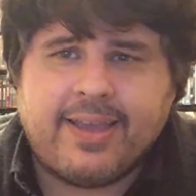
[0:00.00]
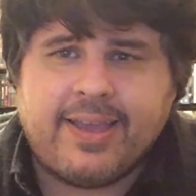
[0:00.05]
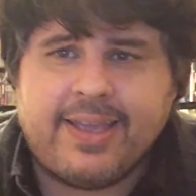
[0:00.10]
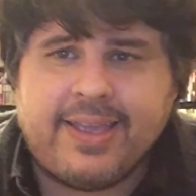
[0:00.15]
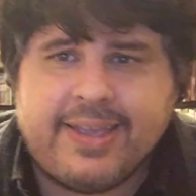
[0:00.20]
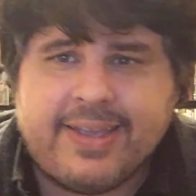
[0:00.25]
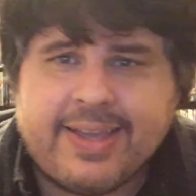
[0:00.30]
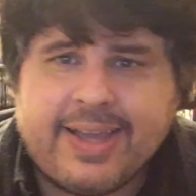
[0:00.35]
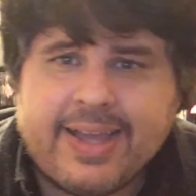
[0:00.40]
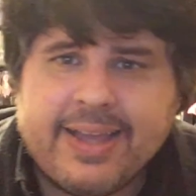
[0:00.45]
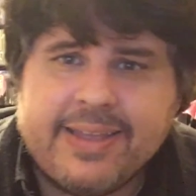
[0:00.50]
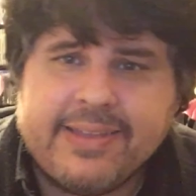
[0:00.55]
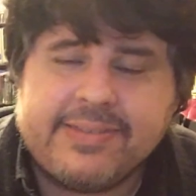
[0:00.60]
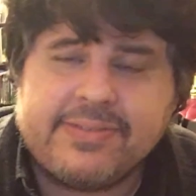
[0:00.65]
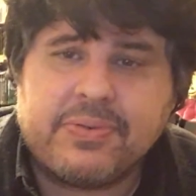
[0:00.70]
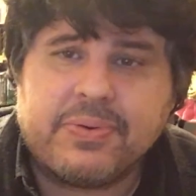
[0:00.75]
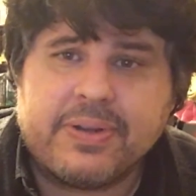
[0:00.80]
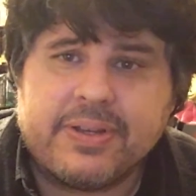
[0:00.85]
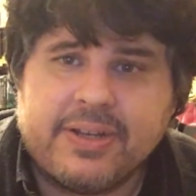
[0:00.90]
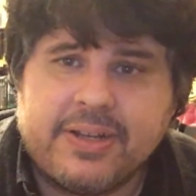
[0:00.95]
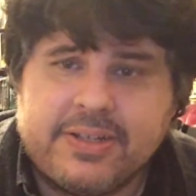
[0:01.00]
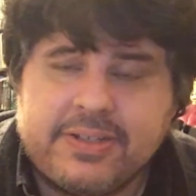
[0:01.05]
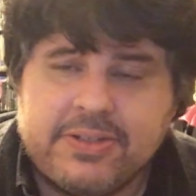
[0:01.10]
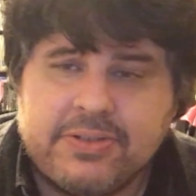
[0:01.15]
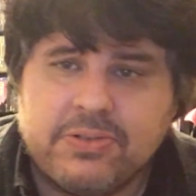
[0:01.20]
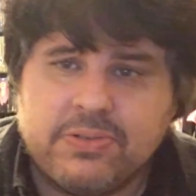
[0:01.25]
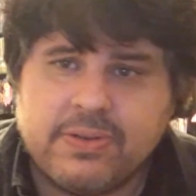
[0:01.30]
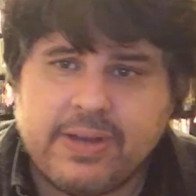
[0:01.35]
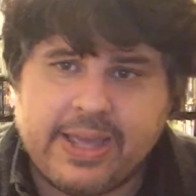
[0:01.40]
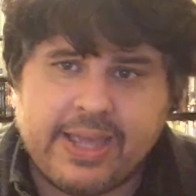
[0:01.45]
Hey guys, we're gonna
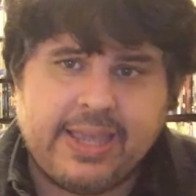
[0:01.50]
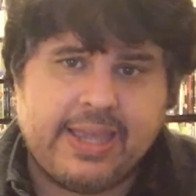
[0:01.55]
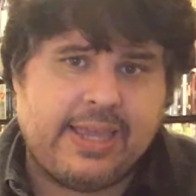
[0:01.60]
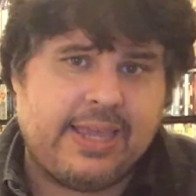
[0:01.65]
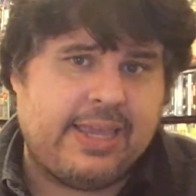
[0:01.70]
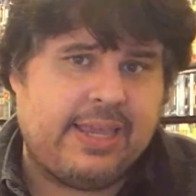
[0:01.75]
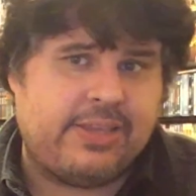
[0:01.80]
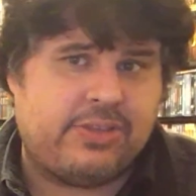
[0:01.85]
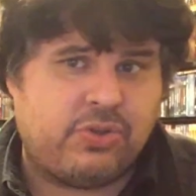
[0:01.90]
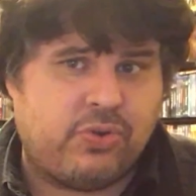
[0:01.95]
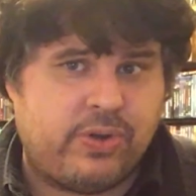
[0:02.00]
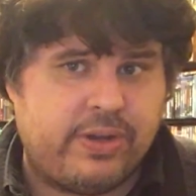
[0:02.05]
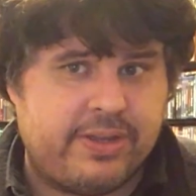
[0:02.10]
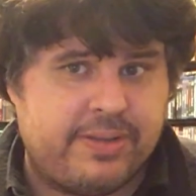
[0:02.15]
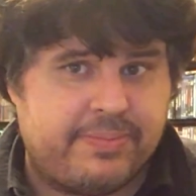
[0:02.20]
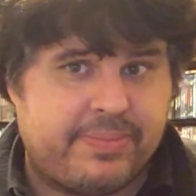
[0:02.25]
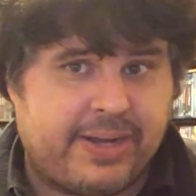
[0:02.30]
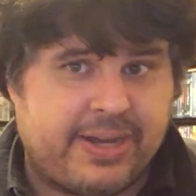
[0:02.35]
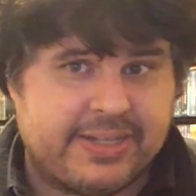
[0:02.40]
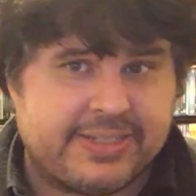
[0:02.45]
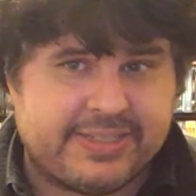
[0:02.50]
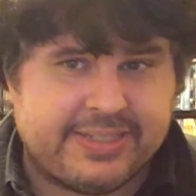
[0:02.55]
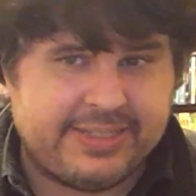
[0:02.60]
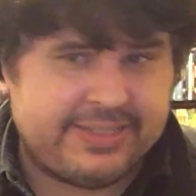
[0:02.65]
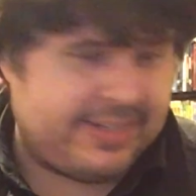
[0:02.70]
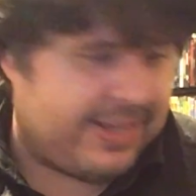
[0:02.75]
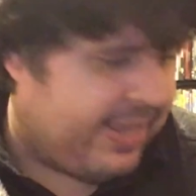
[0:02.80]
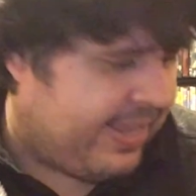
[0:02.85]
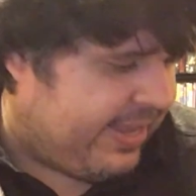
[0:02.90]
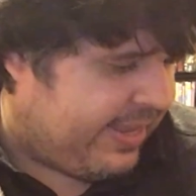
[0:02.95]
do a toy
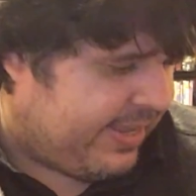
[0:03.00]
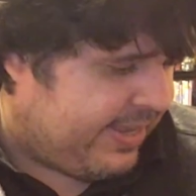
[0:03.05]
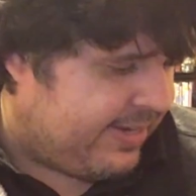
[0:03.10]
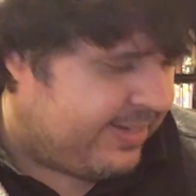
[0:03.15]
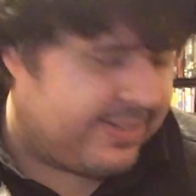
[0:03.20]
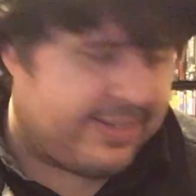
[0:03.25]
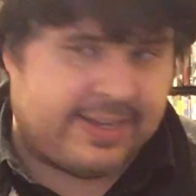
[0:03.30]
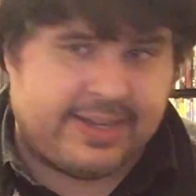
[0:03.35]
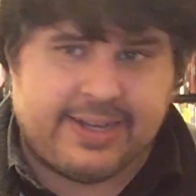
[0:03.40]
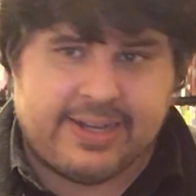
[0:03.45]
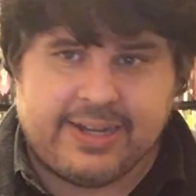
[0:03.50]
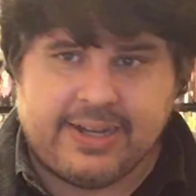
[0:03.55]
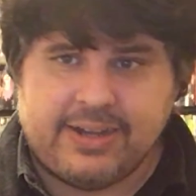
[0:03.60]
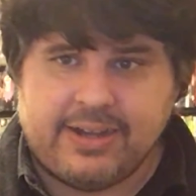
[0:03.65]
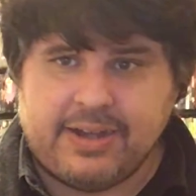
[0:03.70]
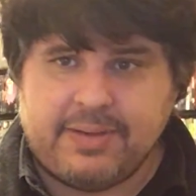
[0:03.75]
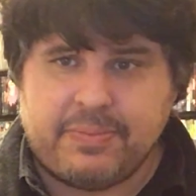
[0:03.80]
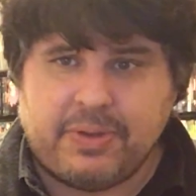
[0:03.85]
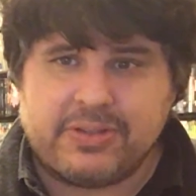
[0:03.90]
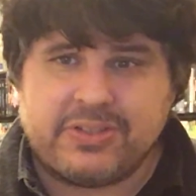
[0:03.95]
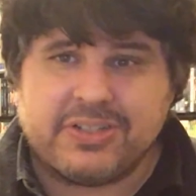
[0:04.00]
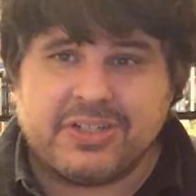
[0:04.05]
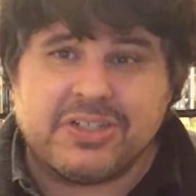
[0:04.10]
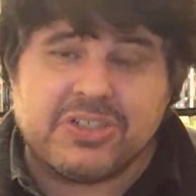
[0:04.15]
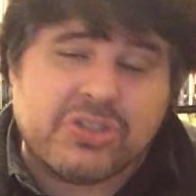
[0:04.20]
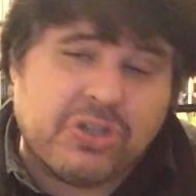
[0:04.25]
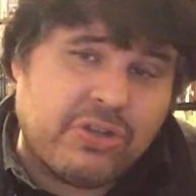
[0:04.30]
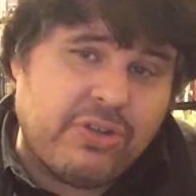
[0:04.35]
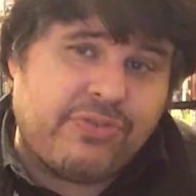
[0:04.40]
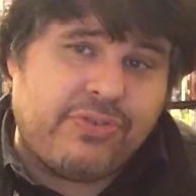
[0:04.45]
unboxing, and I'm also gonna
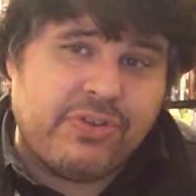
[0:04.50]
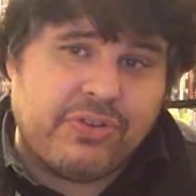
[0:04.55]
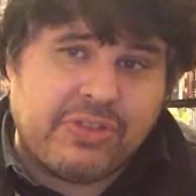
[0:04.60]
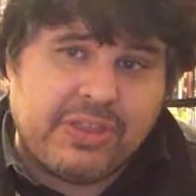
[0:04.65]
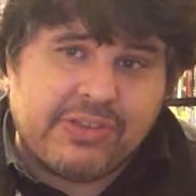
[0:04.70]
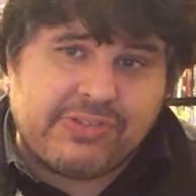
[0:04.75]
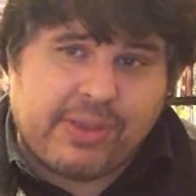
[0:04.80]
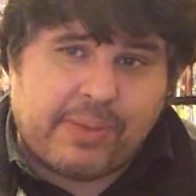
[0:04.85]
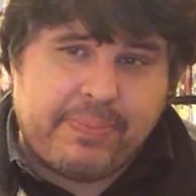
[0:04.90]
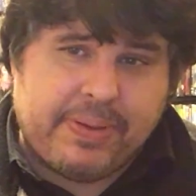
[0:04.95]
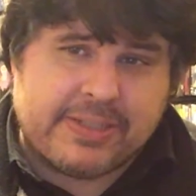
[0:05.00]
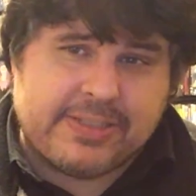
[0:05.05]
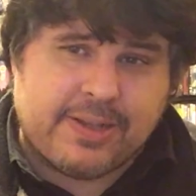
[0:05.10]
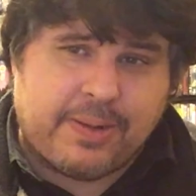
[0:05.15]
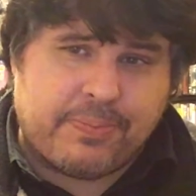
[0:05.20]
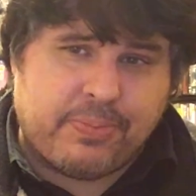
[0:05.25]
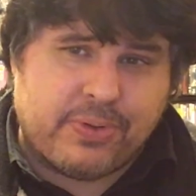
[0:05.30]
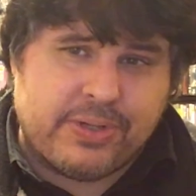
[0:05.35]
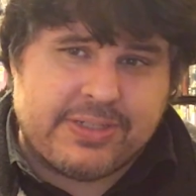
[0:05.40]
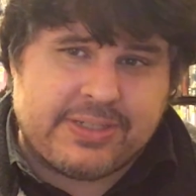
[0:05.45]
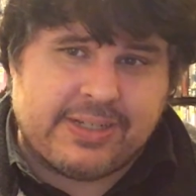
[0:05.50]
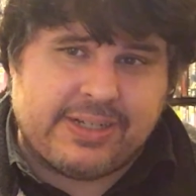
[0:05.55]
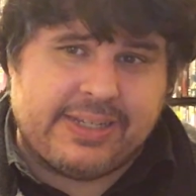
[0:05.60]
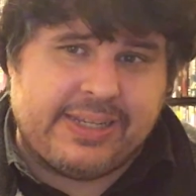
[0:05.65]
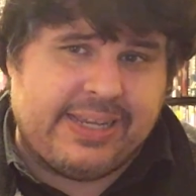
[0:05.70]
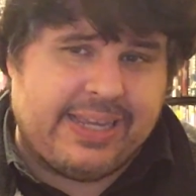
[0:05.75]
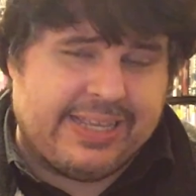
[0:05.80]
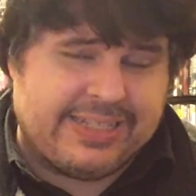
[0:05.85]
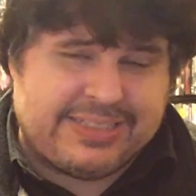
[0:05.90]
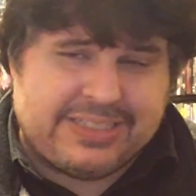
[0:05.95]
show you a few things I picked up
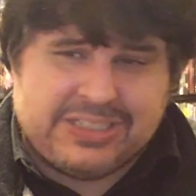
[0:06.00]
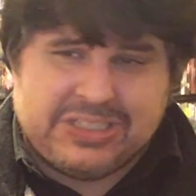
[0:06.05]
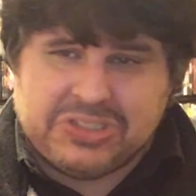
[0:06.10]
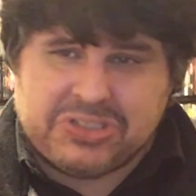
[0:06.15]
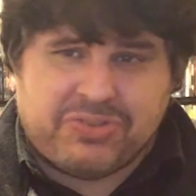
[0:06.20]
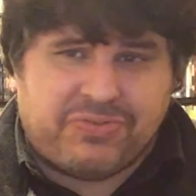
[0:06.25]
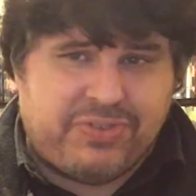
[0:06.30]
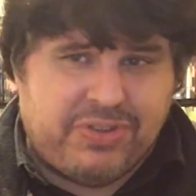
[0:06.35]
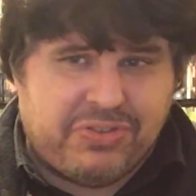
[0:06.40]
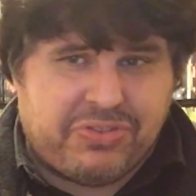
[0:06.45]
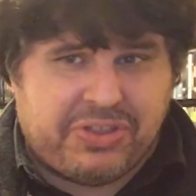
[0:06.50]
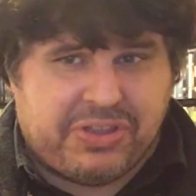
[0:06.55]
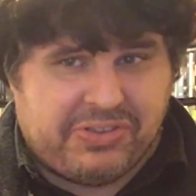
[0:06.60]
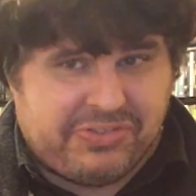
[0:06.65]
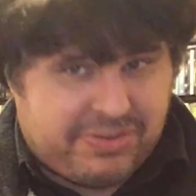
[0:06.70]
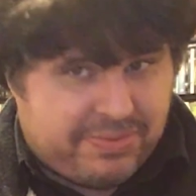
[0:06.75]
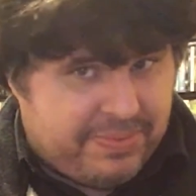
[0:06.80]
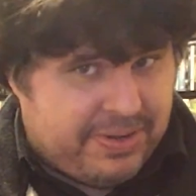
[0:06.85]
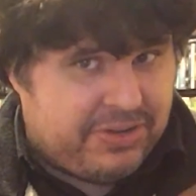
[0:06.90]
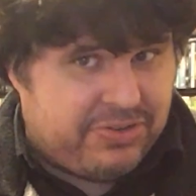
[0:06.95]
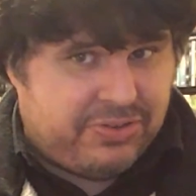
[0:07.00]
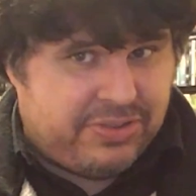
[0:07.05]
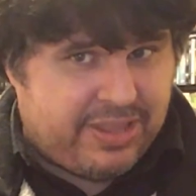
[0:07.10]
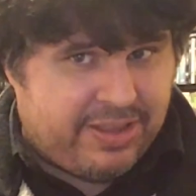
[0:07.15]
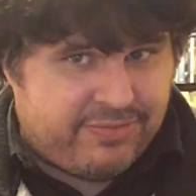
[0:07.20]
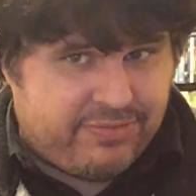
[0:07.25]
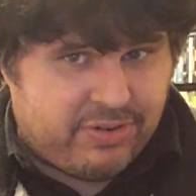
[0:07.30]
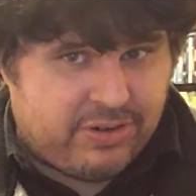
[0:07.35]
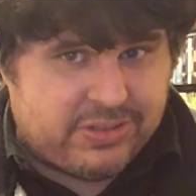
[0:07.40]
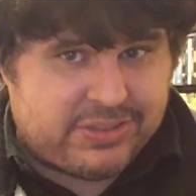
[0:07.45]
recently. It's just a few things. I'm gonna do
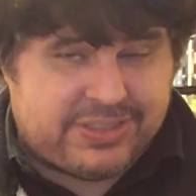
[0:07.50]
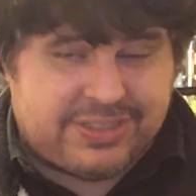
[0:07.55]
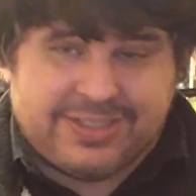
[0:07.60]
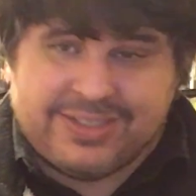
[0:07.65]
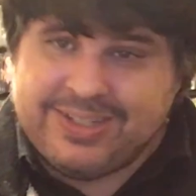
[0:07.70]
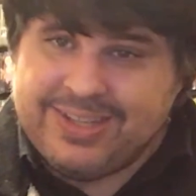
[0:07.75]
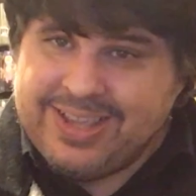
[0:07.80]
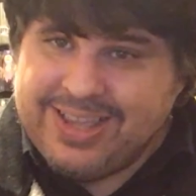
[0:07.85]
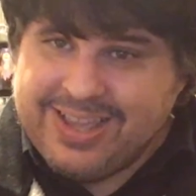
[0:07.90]
that first.